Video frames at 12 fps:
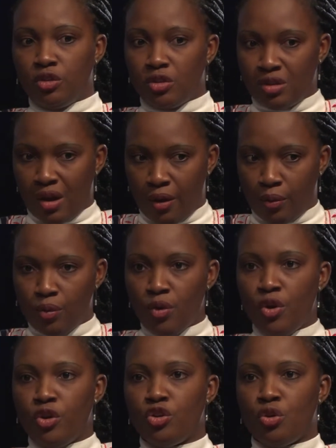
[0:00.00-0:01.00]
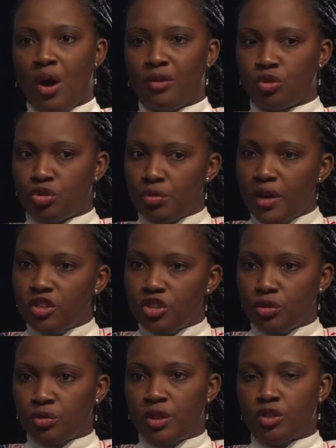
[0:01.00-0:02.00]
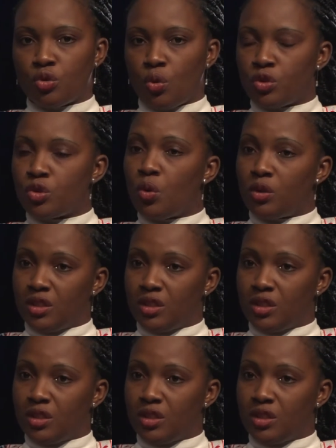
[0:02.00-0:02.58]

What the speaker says: Now you have to train children to also